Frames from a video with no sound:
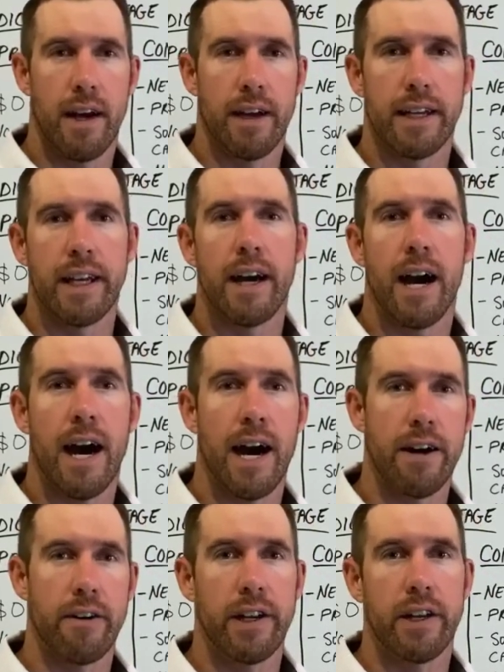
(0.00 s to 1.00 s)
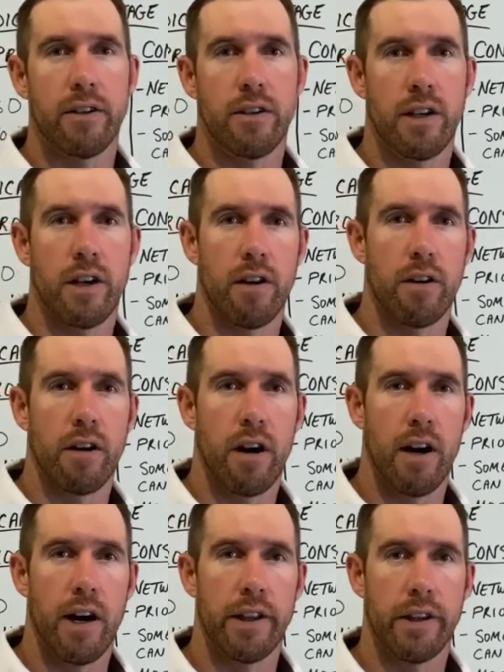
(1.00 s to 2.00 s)
get higher each year
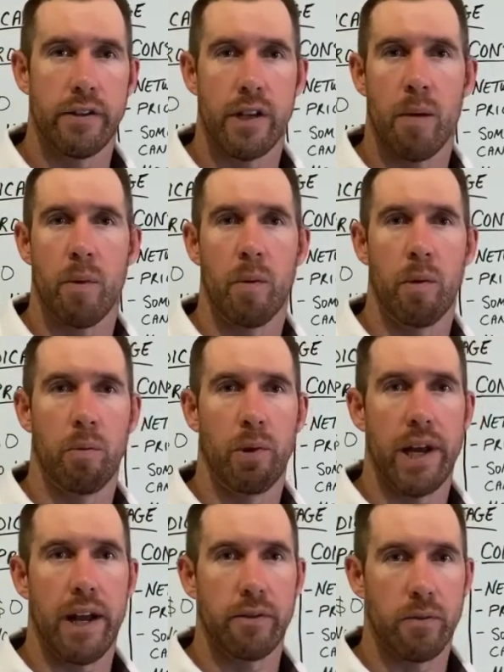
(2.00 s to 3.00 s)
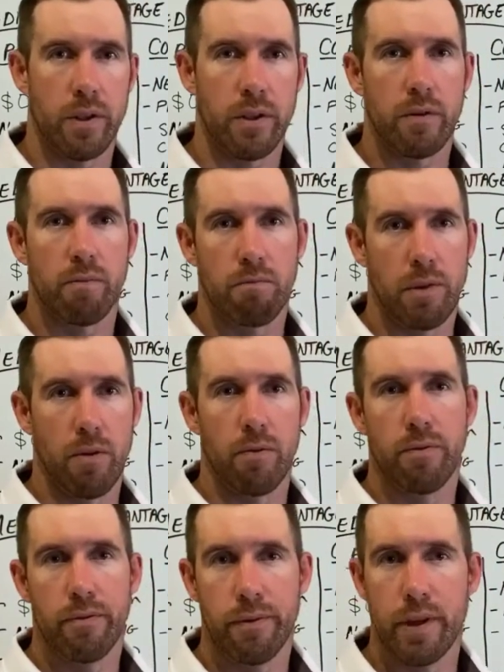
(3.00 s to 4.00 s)
on the supplement plans, which
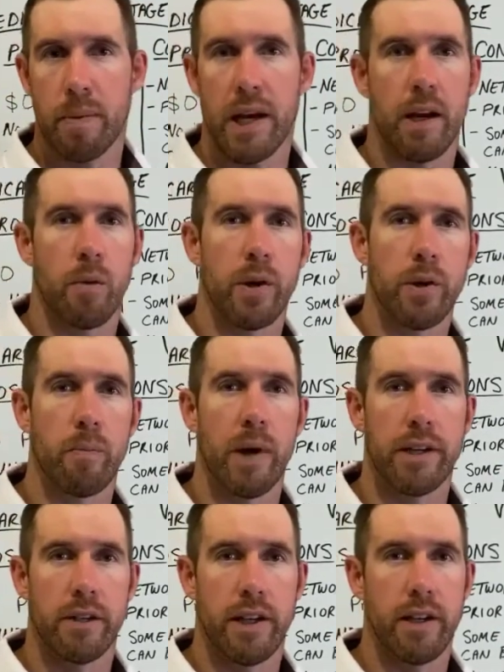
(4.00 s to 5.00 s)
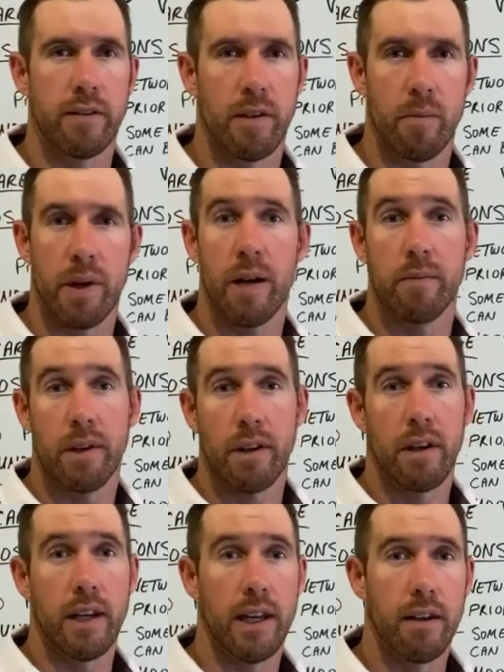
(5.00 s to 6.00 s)
depending on what your budget is, sometimes it
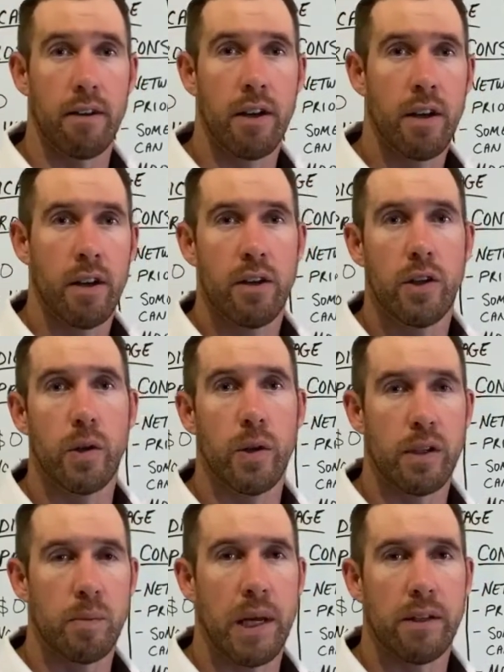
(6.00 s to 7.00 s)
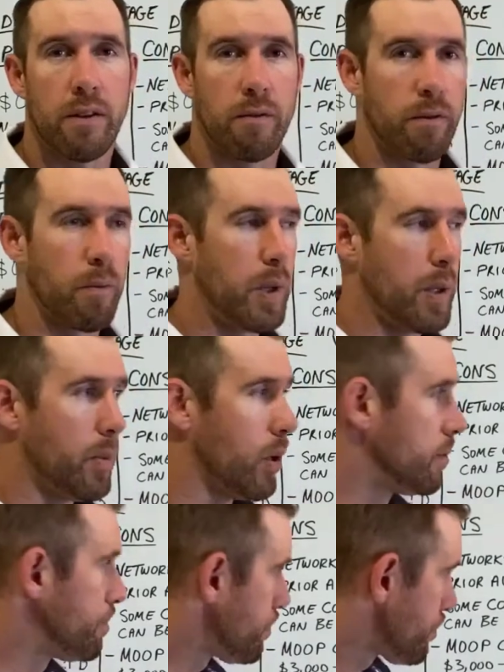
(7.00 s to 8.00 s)
can get too expensive for
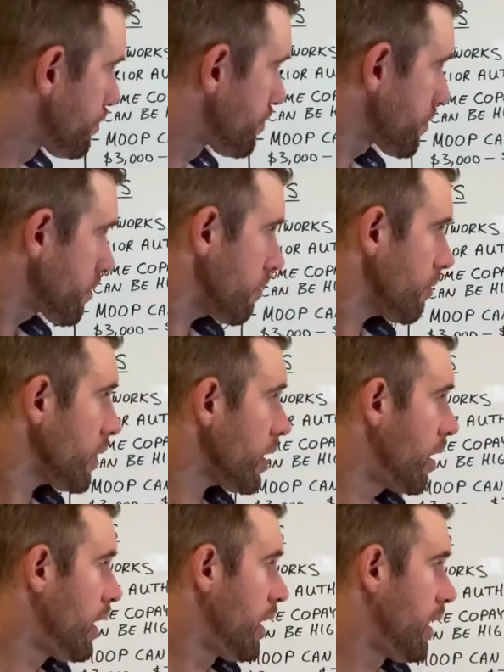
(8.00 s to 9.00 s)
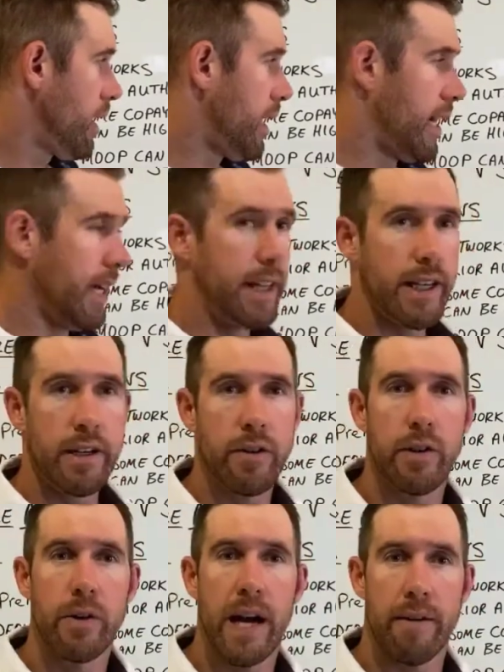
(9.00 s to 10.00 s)
people. And then you
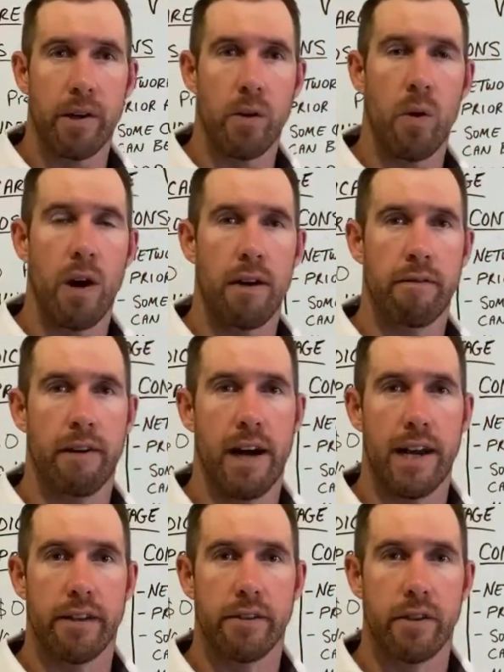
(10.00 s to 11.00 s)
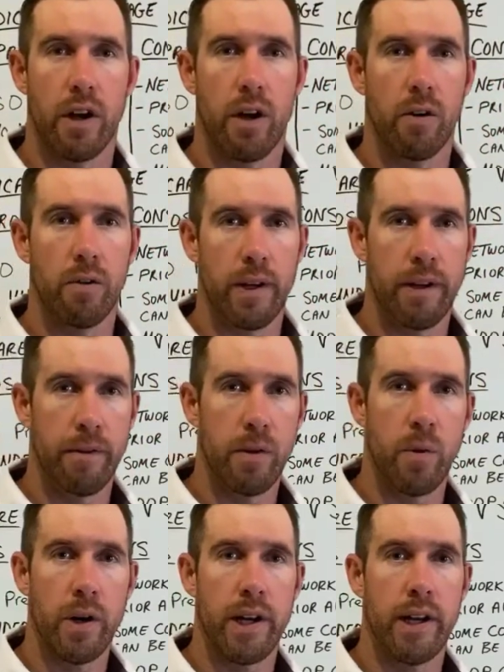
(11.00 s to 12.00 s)
do have to qualify. So if you
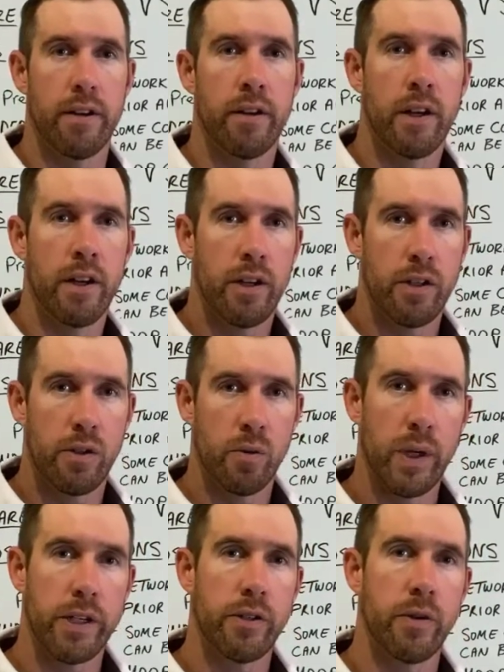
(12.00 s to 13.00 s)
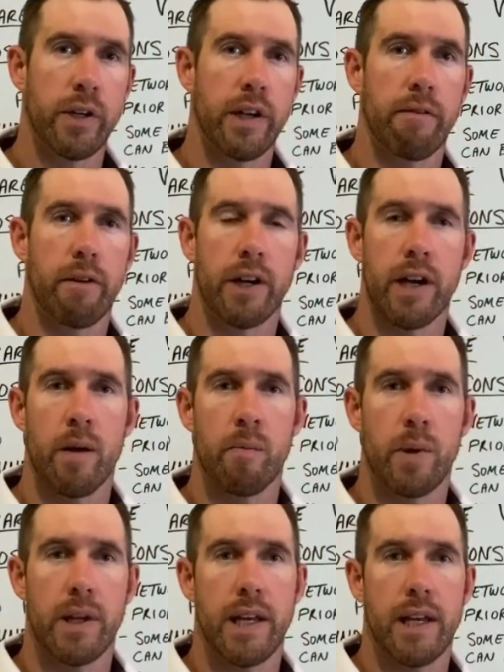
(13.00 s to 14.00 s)
want to switch to a different
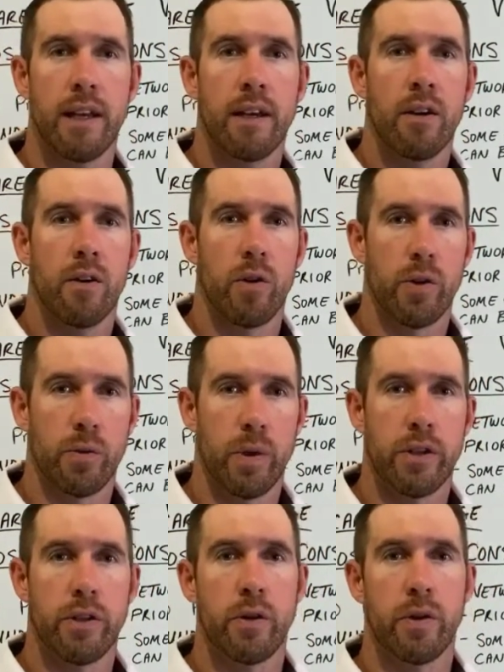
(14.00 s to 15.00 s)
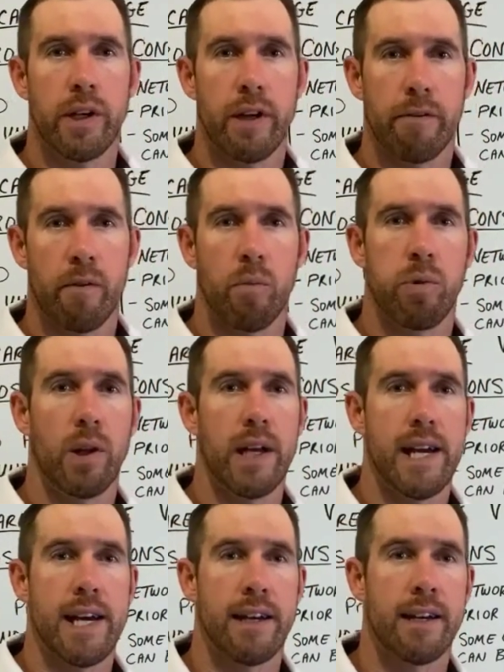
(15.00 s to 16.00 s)
company or switch to a different
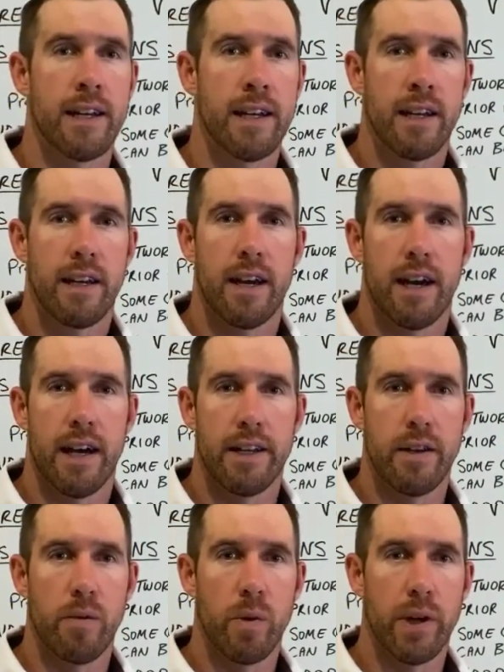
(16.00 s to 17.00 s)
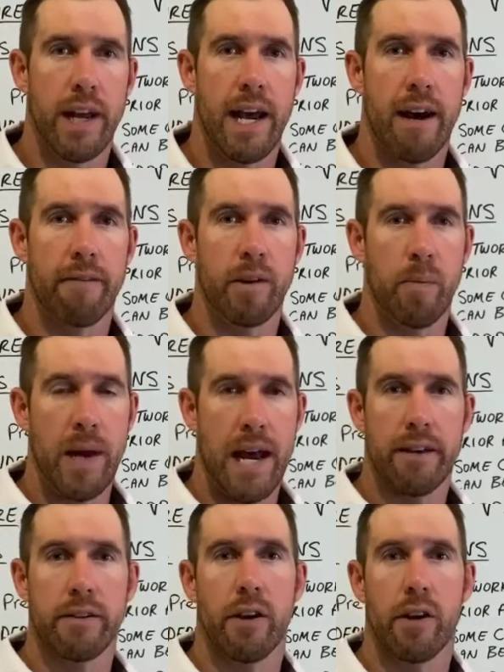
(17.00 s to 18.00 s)
plan, you would have to
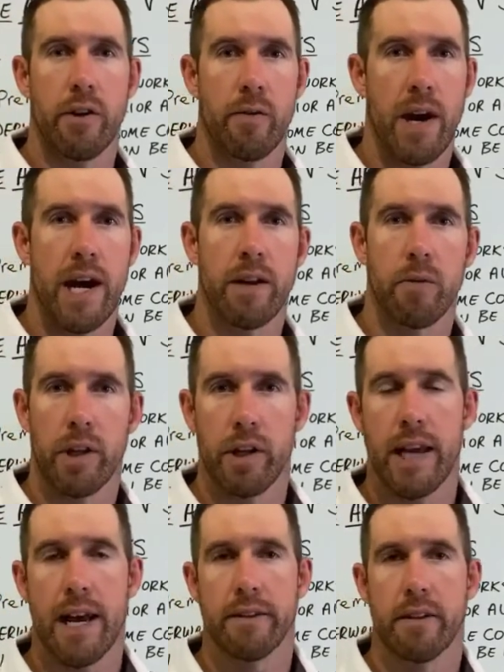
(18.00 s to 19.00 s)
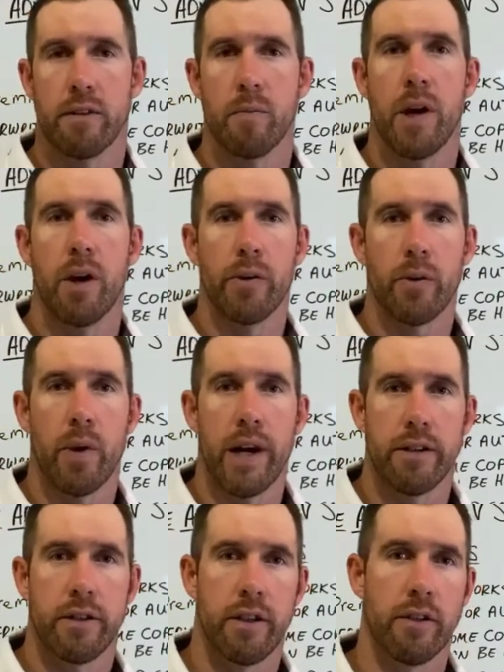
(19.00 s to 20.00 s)
pass underwriting where they'd ask you some health
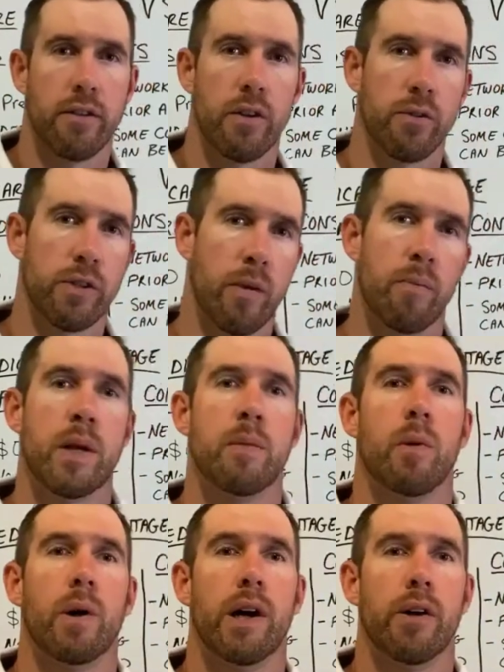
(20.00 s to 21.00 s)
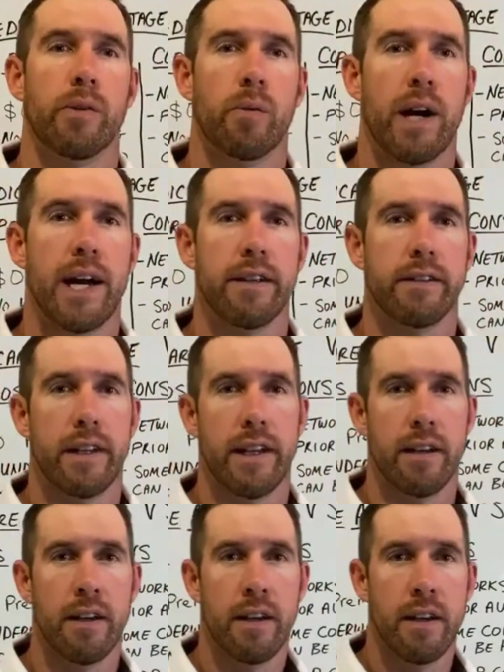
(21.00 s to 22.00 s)
questions. So some people health-wise, they